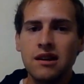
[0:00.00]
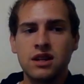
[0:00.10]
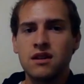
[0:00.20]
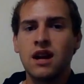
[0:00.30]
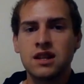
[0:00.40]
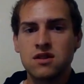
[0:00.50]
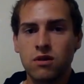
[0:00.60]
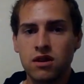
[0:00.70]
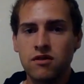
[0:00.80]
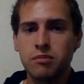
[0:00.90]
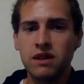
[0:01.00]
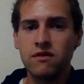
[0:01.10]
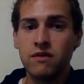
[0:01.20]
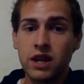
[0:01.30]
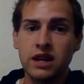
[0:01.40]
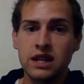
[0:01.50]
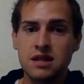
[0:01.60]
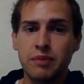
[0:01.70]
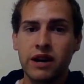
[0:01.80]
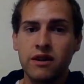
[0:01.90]
not sort of, but very
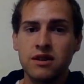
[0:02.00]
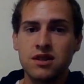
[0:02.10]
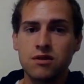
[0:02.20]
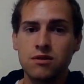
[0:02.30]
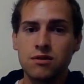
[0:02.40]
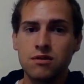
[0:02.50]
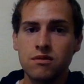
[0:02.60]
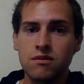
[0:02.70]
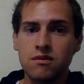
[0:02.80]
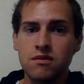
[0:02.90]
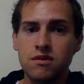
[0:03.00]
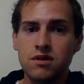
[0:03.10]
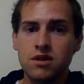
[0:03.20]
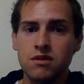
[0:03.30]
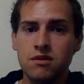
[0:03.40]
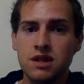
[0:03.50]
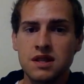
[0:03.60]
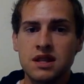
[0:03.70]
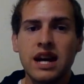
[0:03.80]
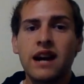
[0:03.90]
inspired to do this
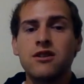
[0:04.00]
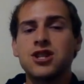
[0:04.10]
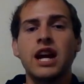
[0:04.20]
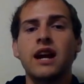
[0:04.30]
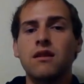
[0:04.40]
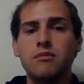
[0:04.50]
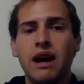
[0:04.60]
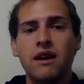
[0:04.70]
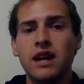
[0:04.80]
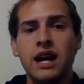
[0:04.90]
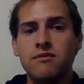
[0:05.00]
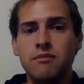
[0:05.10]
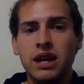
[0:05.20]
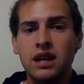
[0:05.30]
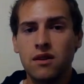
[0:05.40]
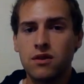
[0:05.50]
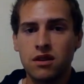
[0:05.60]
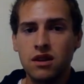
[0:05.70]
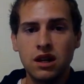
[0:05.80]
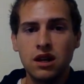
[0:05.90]
entire channel about it. I have many other
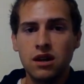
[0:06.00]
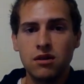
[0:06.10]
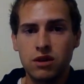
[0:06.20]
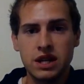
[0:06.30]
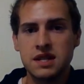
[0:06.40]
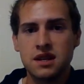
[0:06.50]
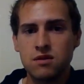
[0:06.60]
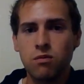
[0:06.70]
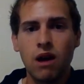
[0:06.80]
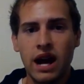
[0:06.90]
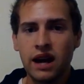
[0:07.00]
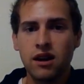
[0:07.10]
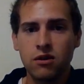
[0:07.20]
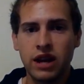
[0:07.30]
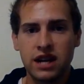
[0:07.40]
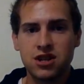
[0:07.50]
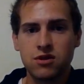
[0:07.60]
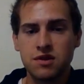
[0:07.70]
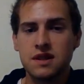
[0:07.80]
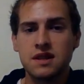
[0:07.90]
reasons why I go
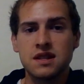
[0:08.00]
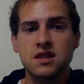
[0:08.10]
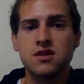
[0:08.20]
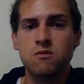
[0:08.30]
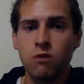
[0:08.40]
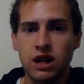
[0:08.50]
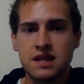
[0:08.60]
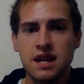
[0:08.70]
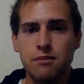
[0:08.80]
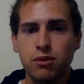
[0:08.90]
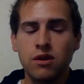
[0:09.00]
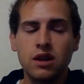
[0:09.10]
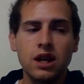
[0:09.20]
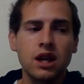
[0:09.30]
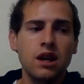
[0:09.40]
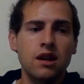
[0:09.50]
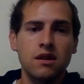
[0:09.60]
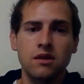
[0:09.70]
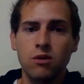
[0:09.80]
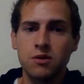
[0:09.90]
natural. So this is just one example,
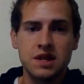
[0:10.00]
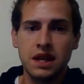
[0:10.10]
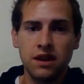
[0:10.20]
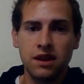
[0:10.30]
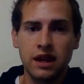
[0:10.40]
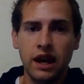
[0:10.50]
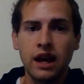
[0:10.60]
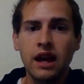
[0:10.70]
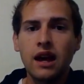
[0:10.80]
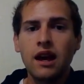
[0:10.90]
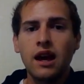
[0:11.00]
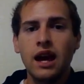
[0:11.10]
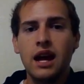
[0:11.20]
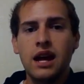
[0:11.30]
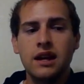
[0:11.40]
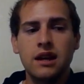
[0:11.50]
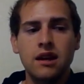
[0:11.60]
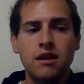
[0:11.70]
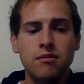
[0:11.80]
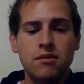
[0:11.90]
the whole teeth thing. And
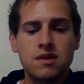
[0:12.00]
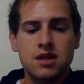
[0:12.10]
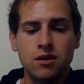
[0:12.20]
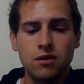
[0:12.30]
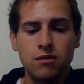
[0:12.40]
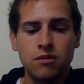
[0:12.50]
so